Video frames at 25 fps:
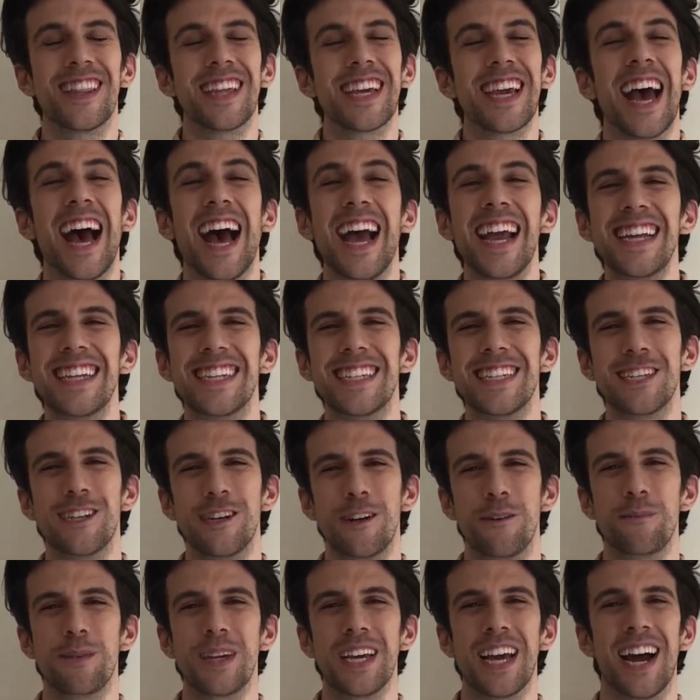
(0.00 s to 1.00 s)
the
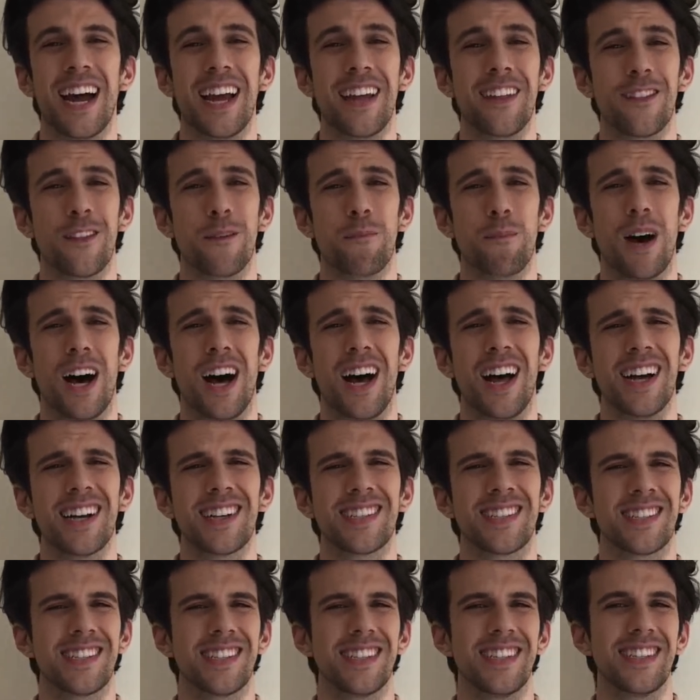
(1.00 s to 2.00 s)
idea behind the
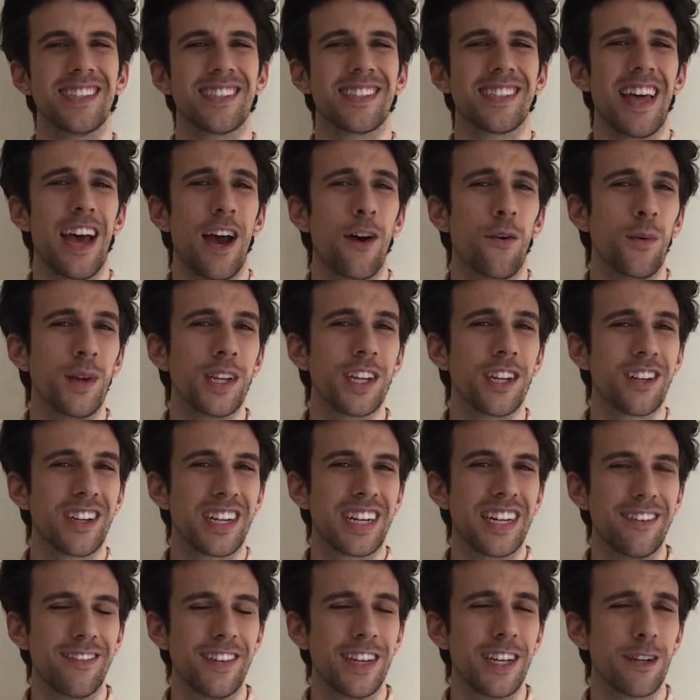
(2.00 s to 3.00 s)
box is that when you're
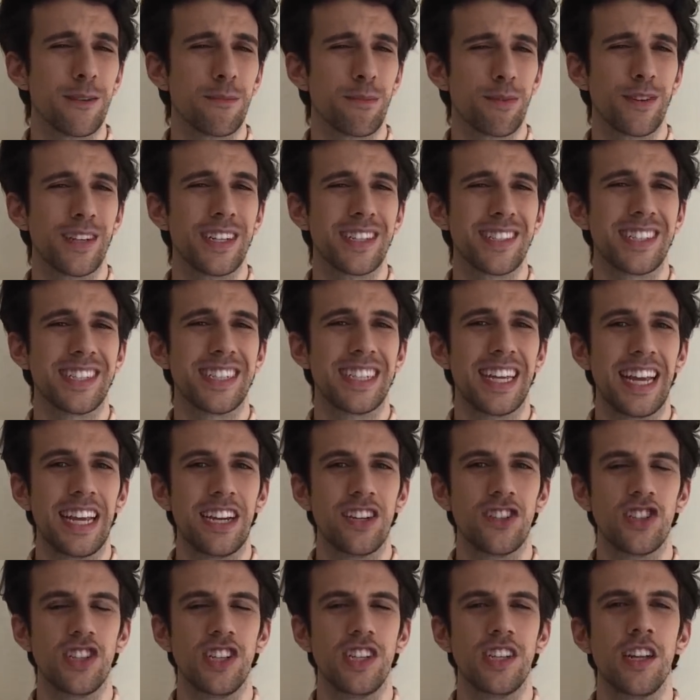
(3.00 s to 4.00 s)
giving a
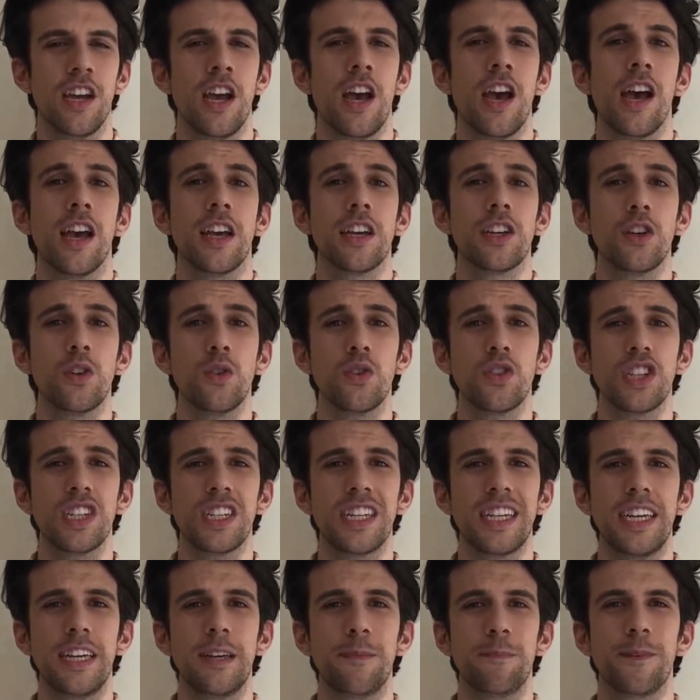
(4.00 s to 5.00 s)
presentation, you
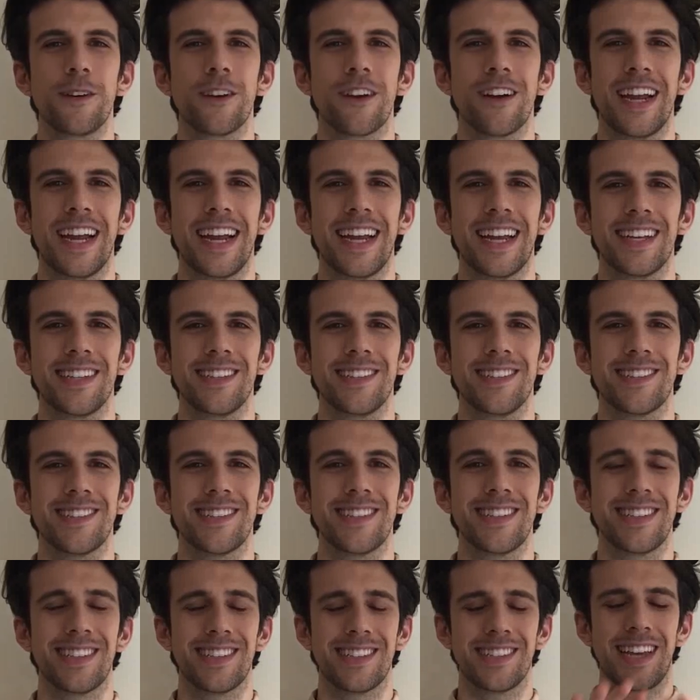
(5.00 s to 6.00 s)
should keep your
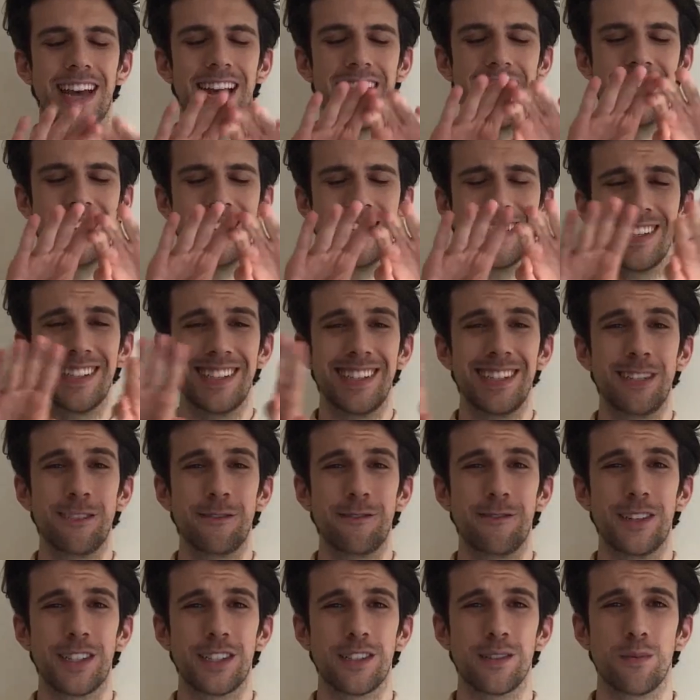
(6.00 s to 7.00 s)
hands inside an
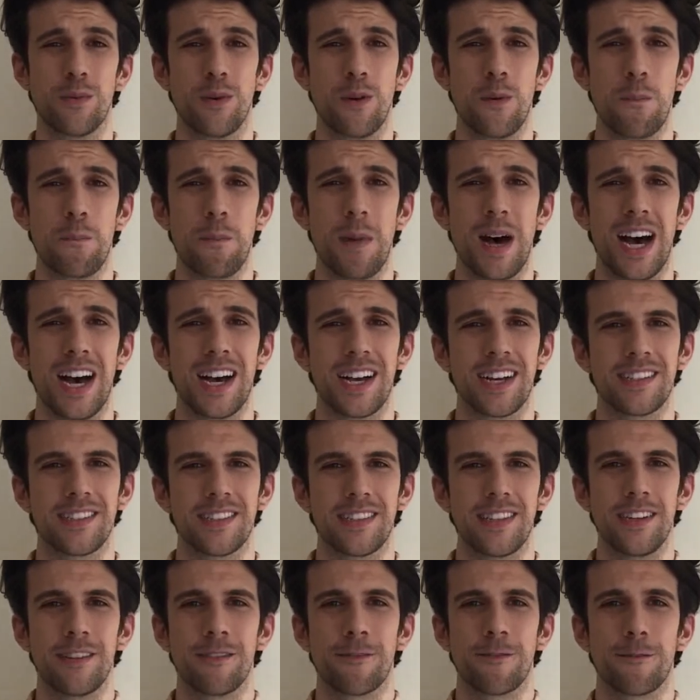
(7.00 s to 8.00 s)
invisible
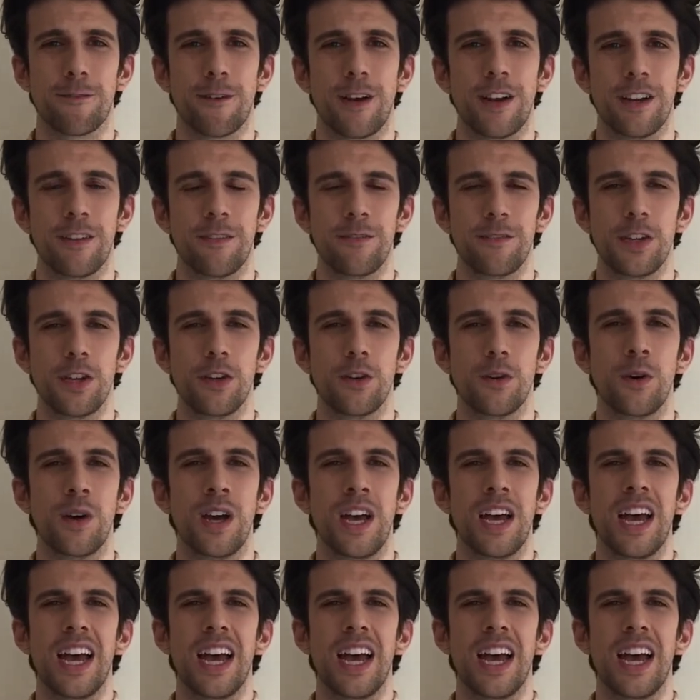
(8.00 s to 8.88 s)
box in front of you.